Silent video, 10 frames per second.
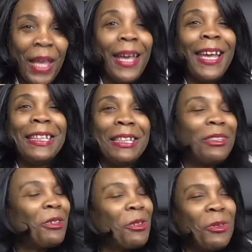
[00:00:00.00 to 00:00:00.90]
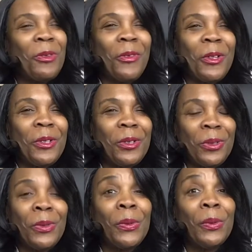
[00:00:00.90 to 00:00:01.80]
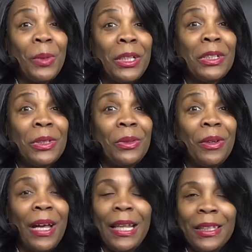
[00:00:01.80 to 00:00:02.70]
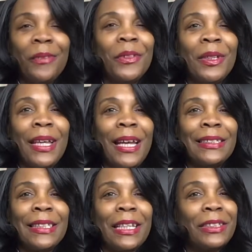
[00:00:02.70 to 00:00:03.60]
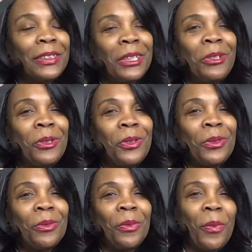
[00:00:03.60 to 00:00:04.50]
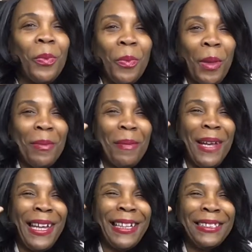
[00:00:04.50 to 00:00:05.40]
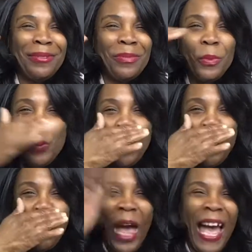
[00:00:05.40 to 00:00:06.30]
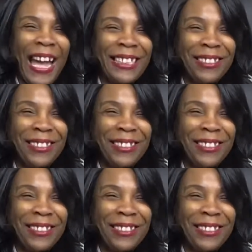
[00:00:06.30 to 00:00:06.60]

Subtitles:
and let the universe do what it do. I love you guys, and I'll see you soon. Bye-bye. Mwah.